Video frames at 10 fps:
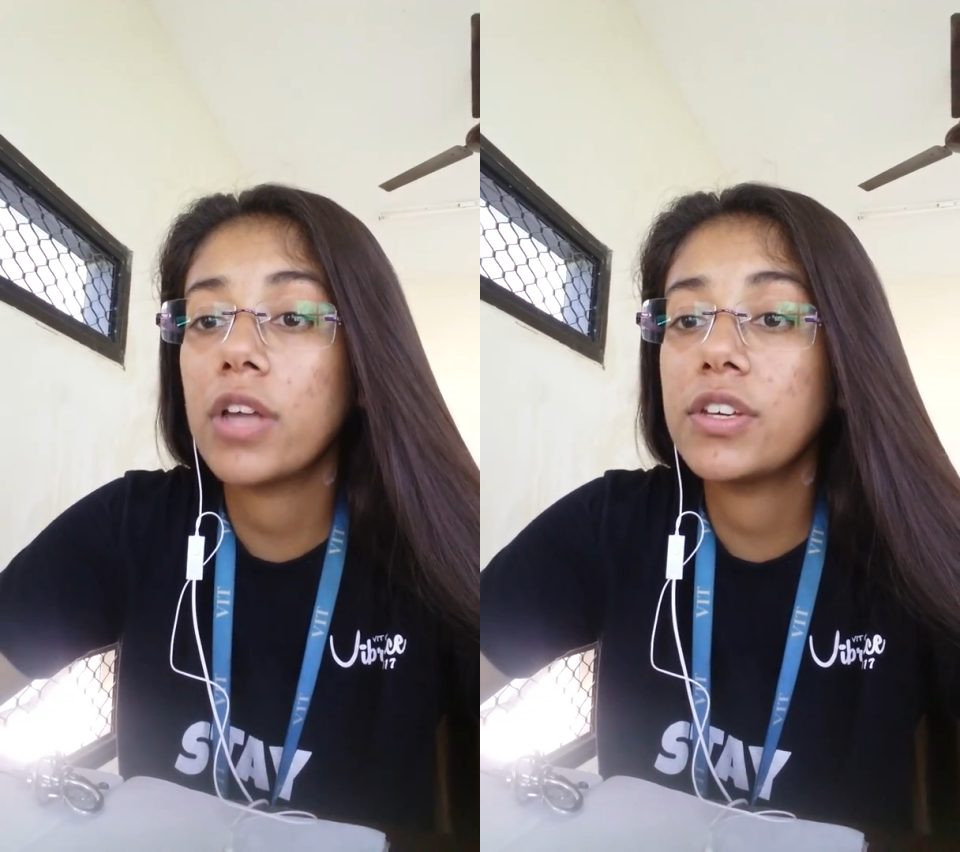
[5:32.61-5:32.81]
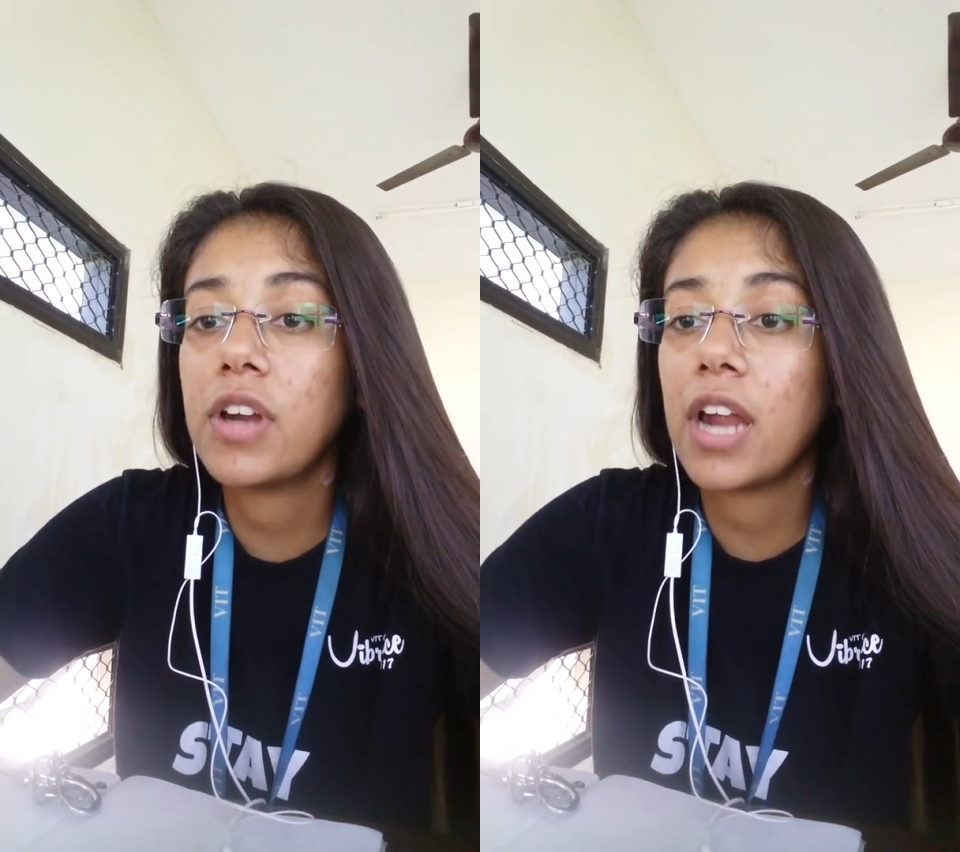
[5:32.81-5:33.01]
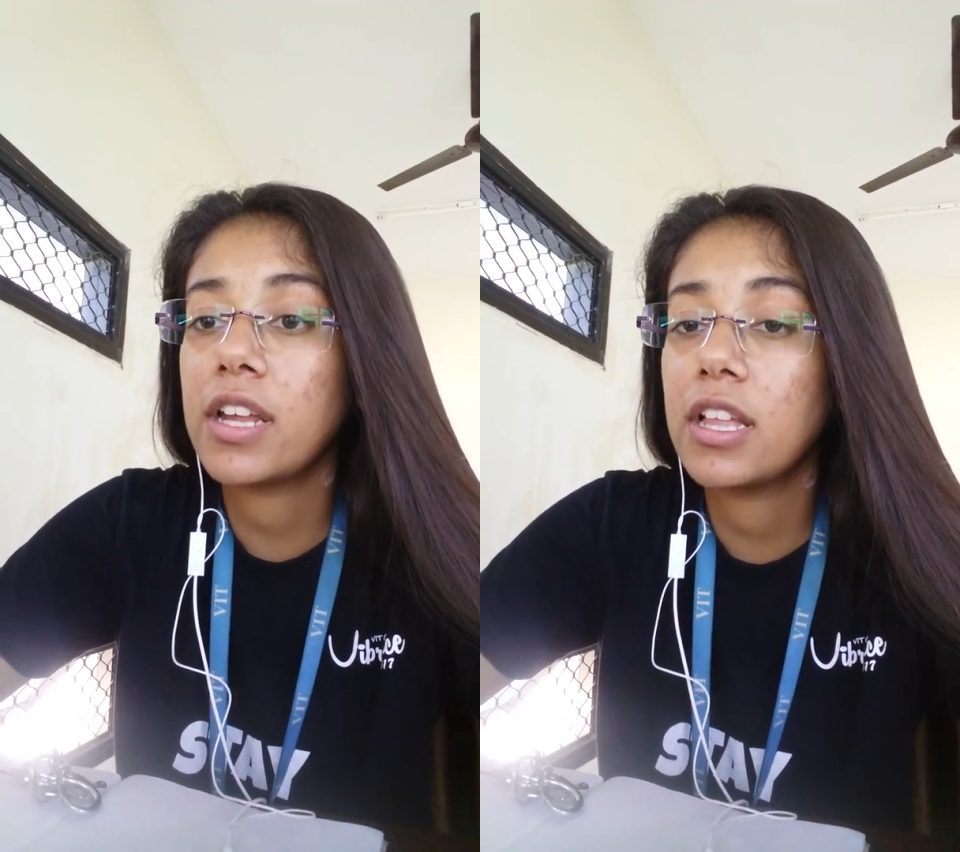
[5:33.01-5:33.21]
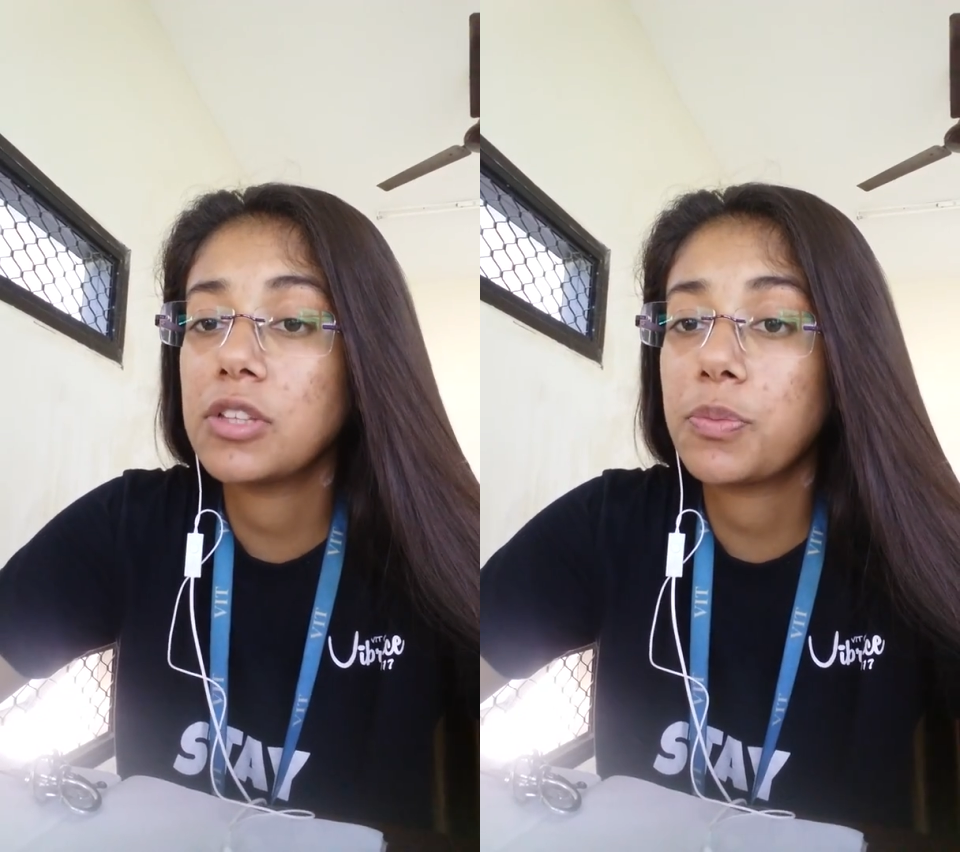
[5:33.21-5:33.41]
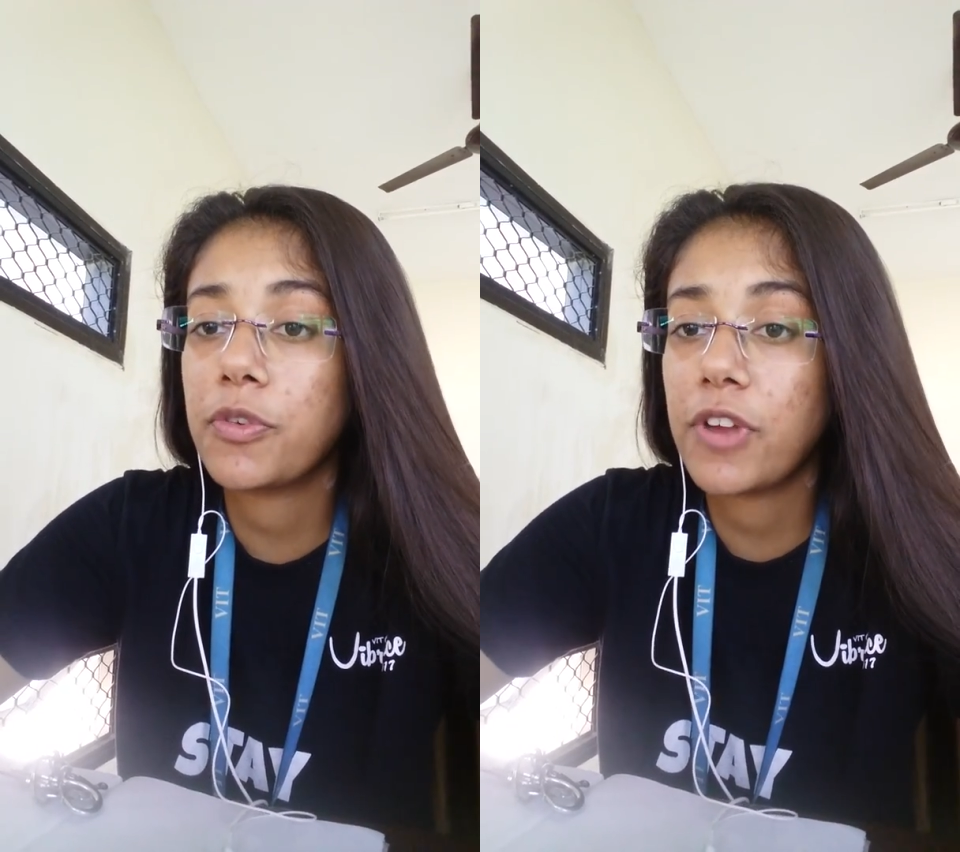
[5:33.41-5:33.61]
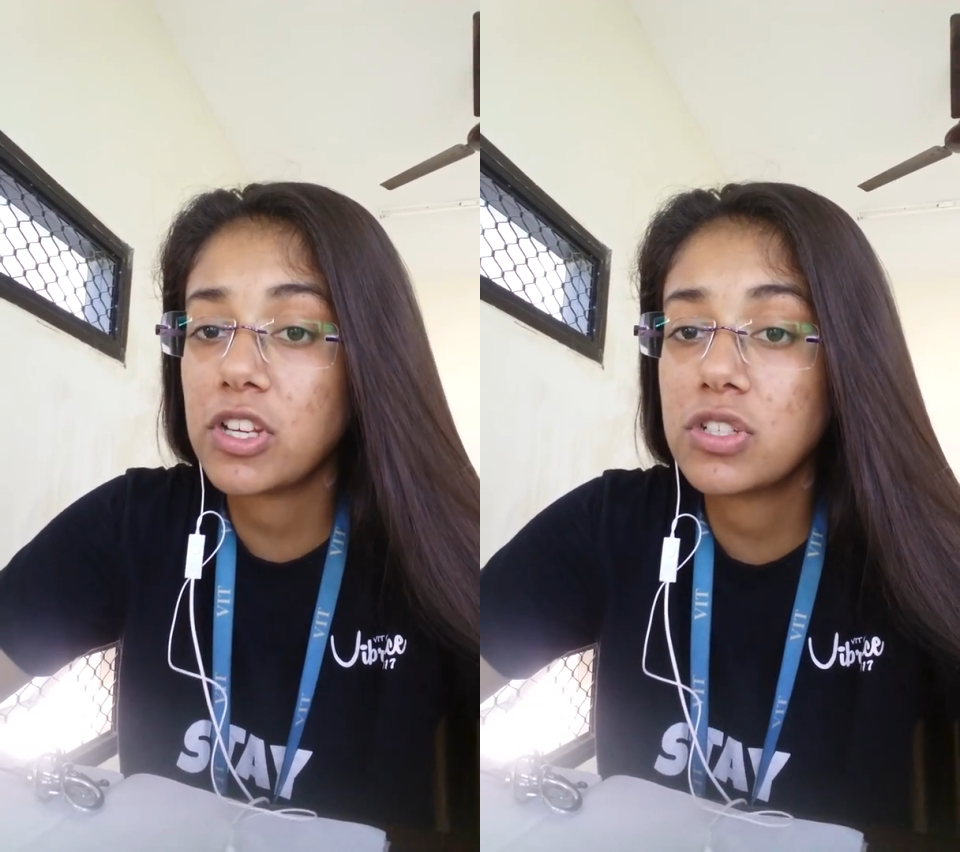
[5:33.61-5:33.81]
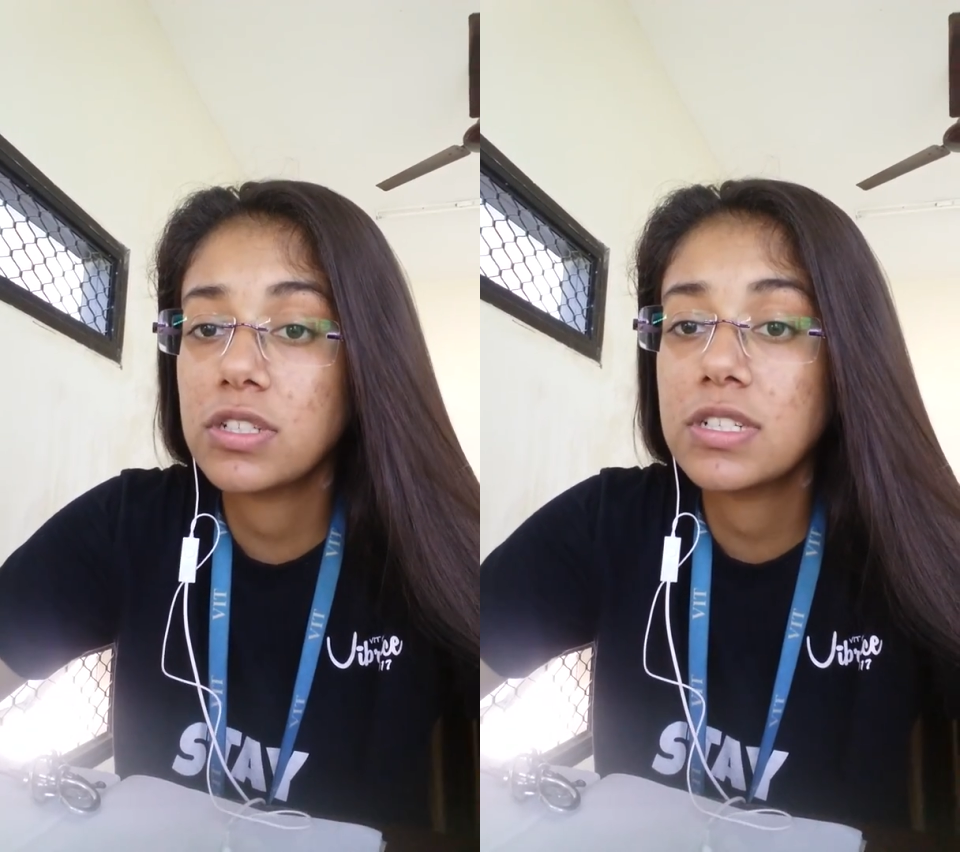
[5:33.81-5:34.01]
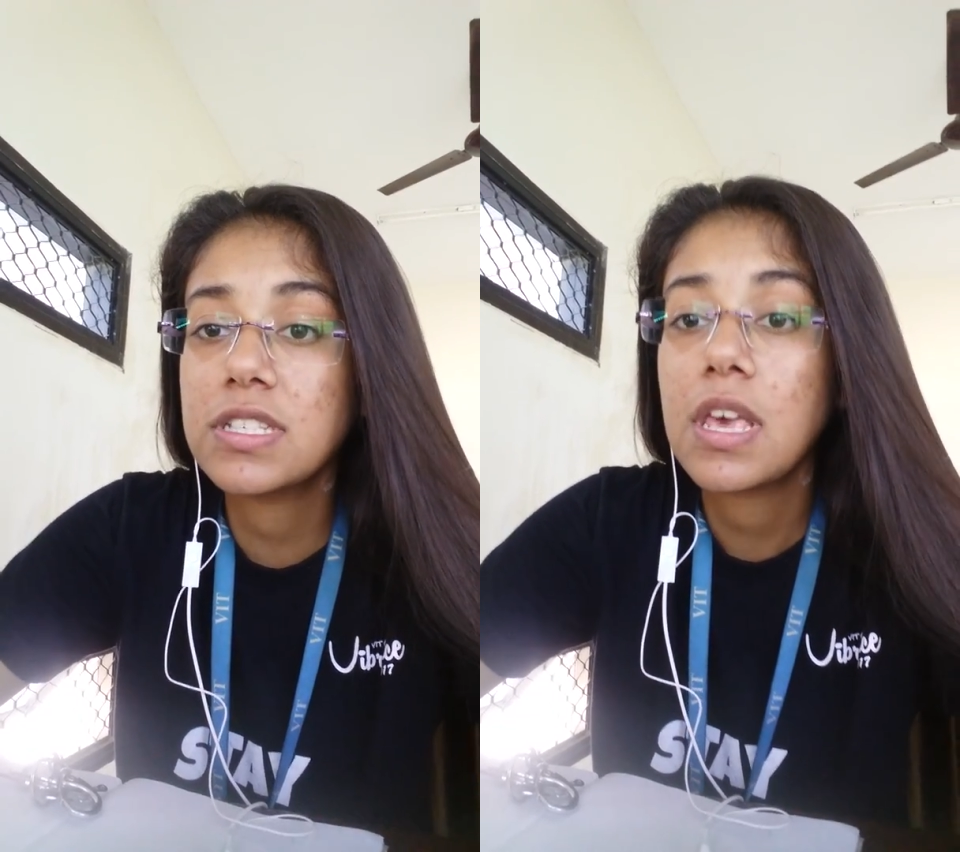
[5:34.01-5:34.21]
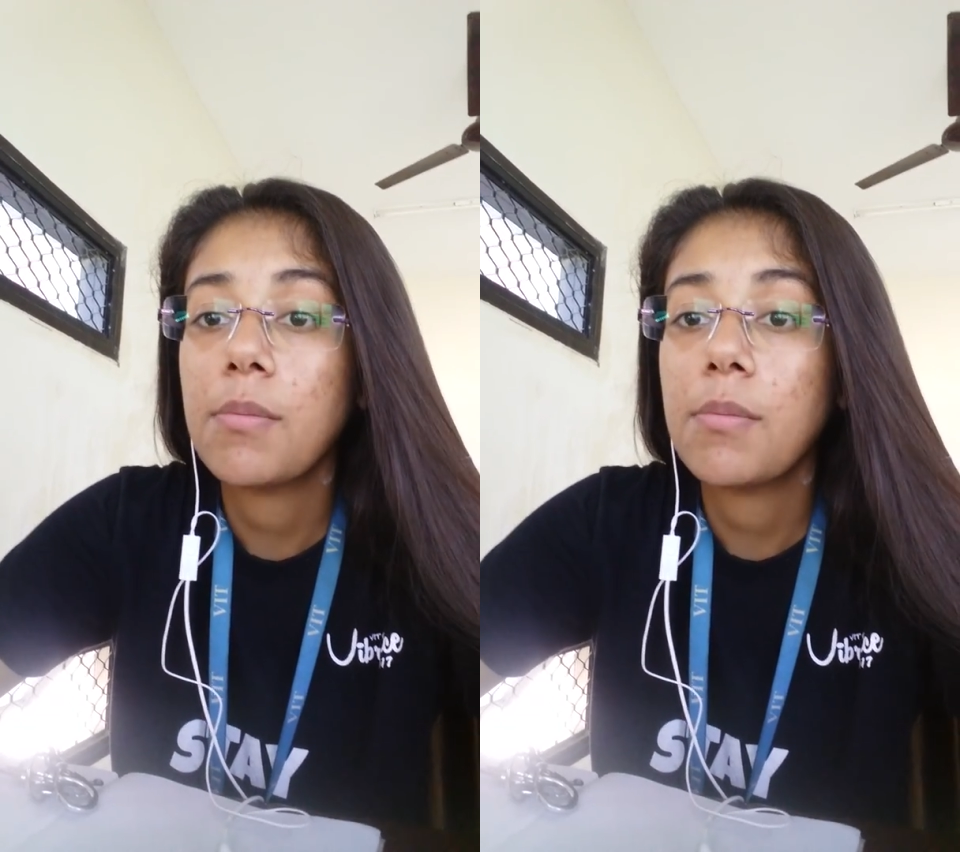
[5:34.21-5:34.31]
other and health professionals,